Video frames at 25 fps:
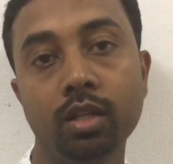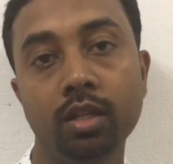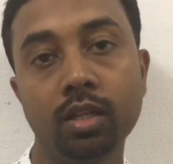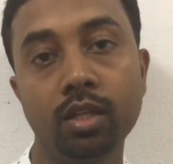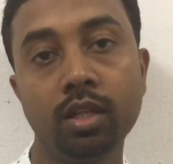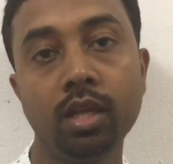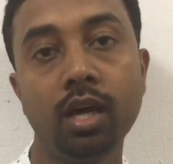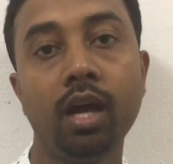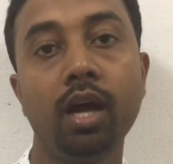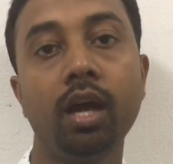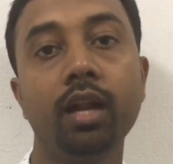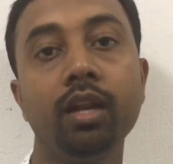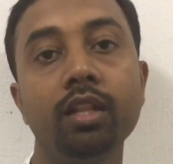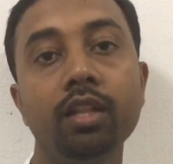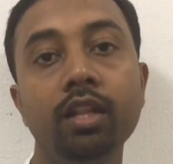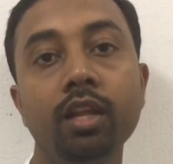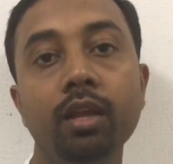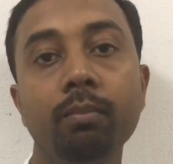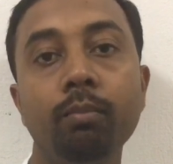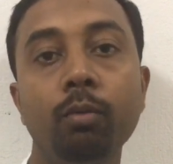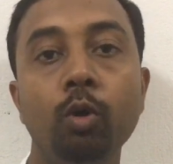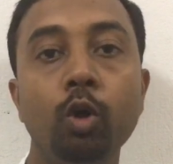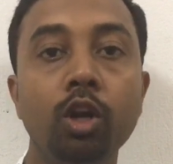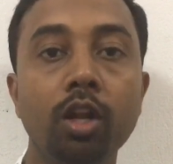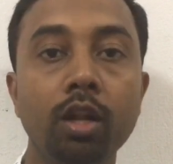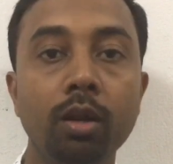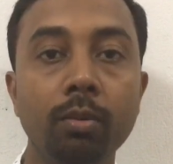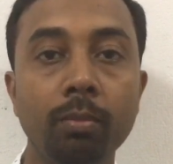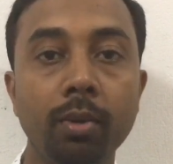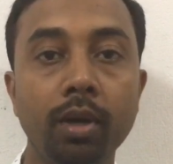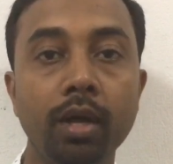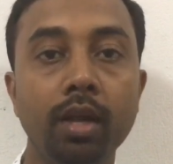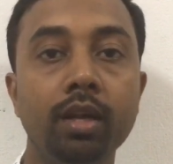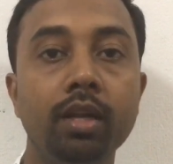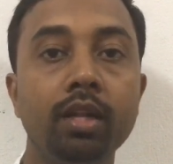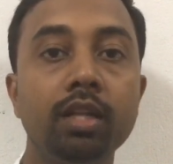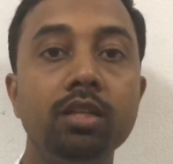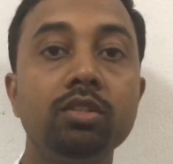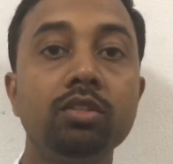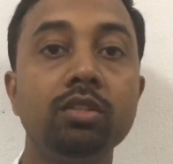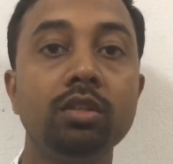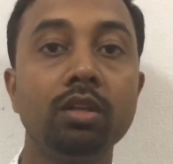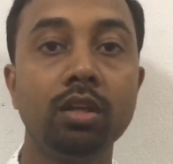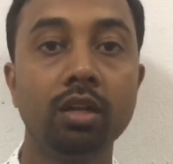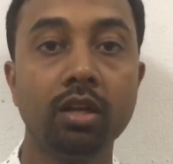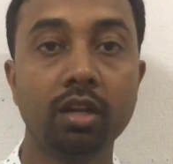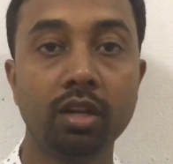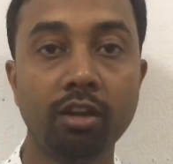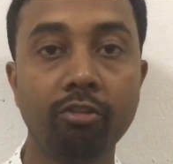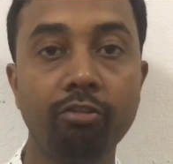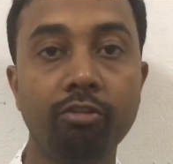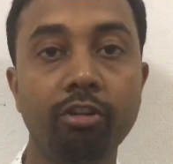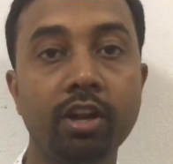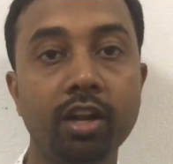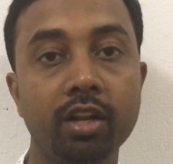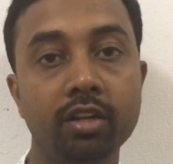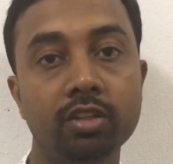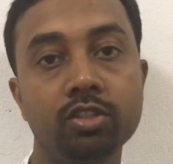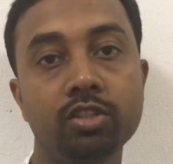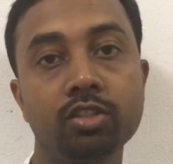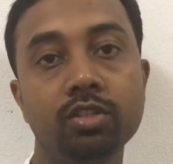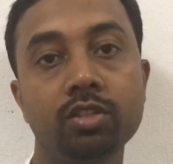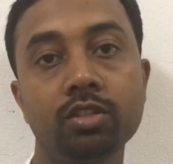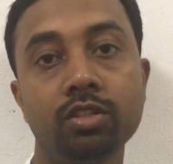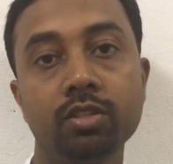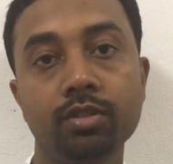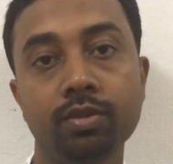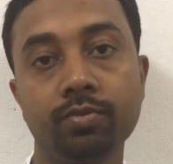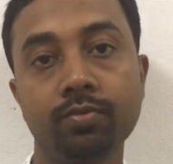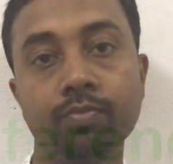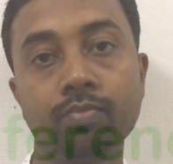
the another important part is reference.